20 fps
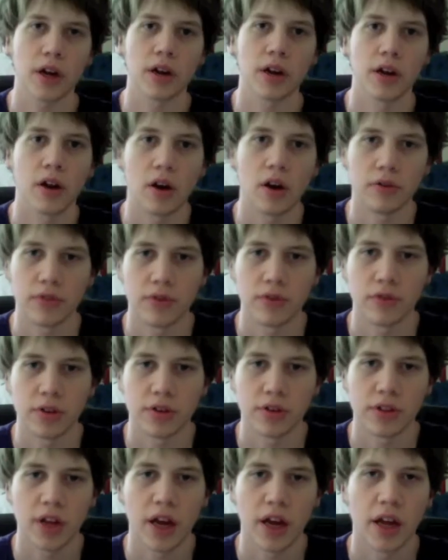it off the
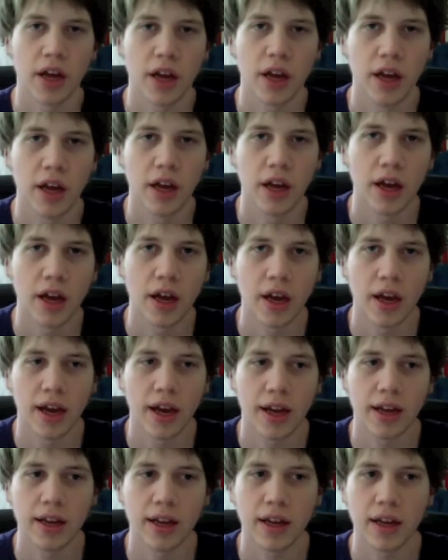first night,
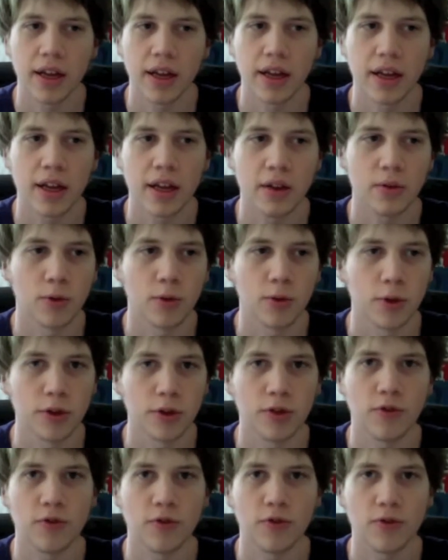and it
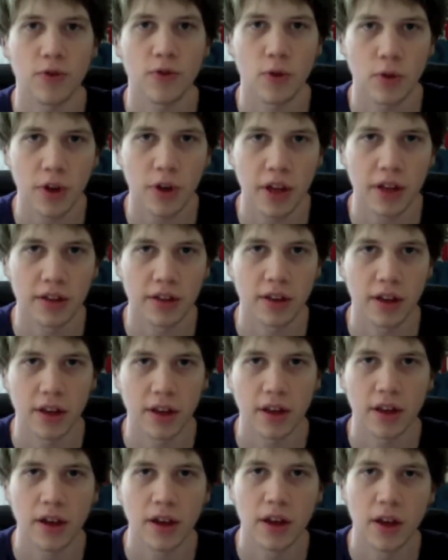was freezing.
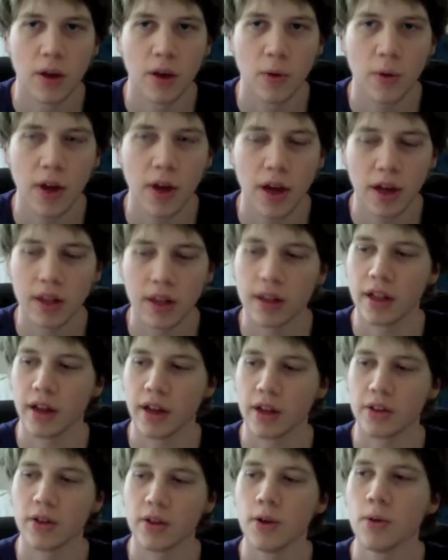We had
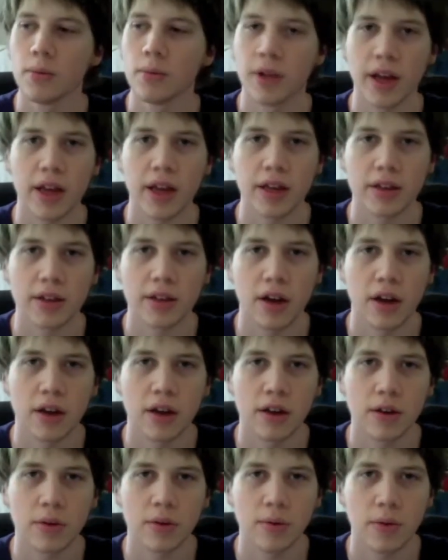like 2 blankets
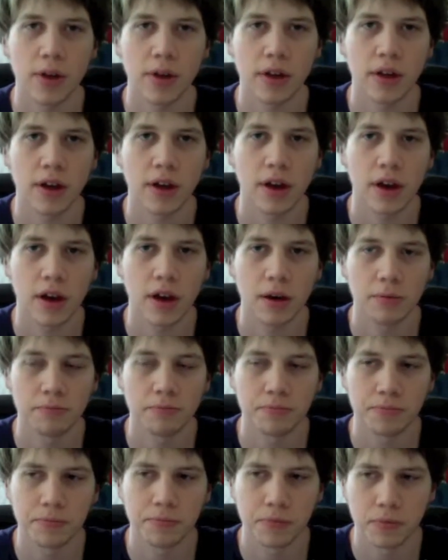on. We
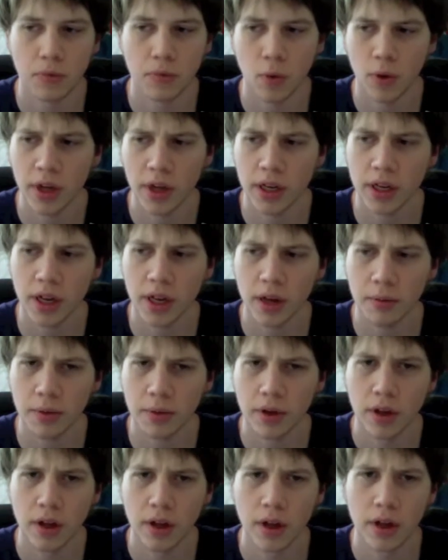ended
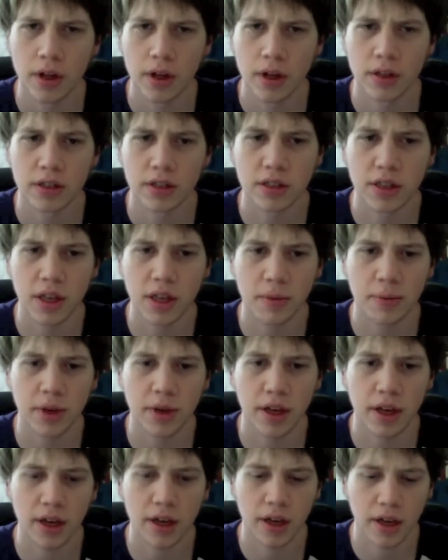up
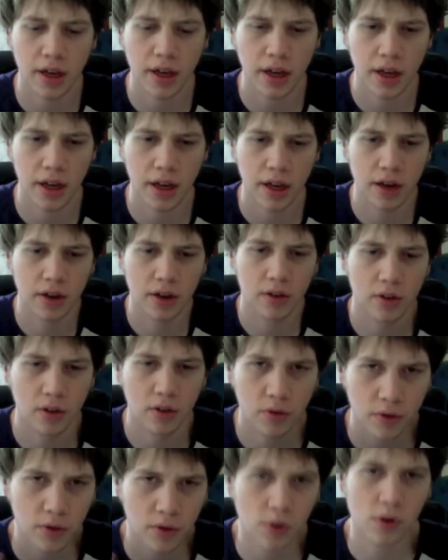sleeping in
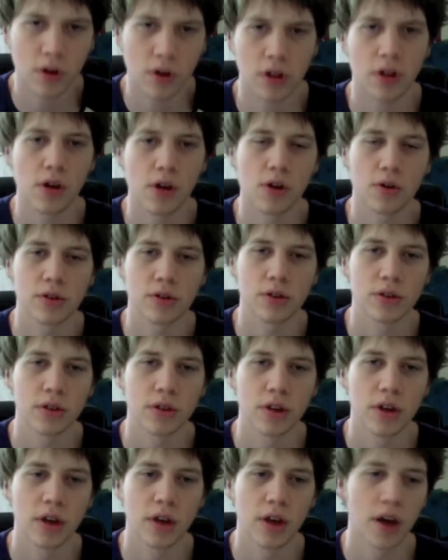full clothes.
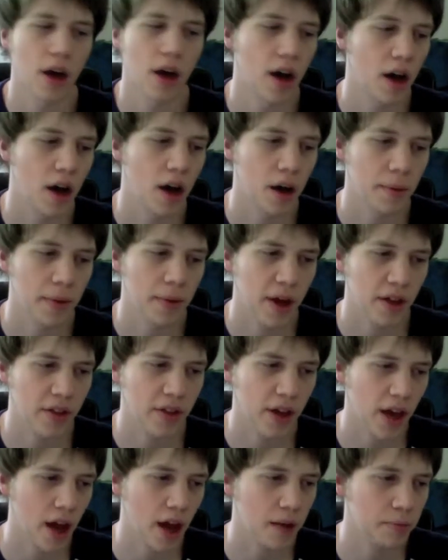I
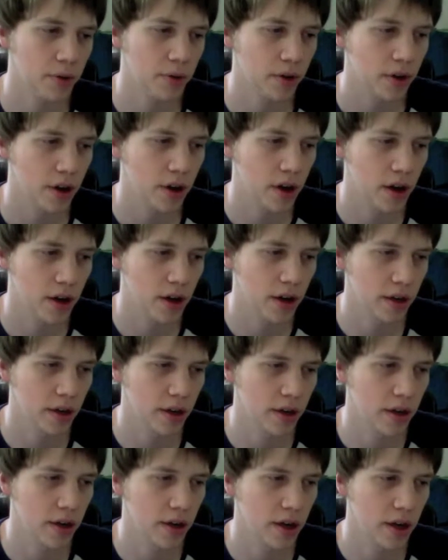think I put
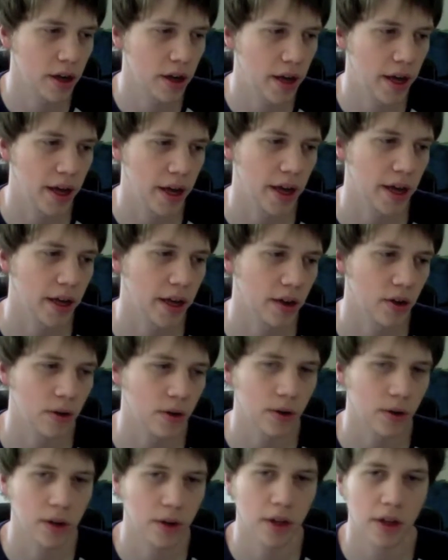on a
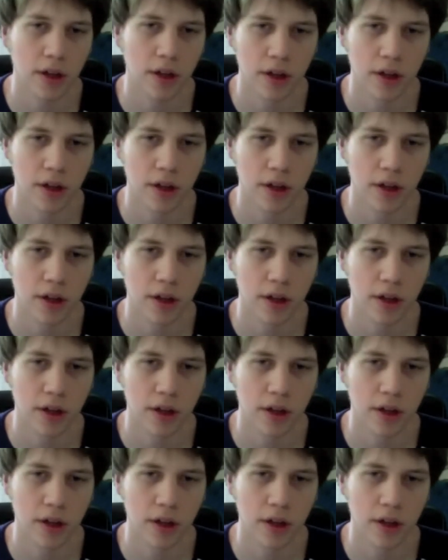hoodie,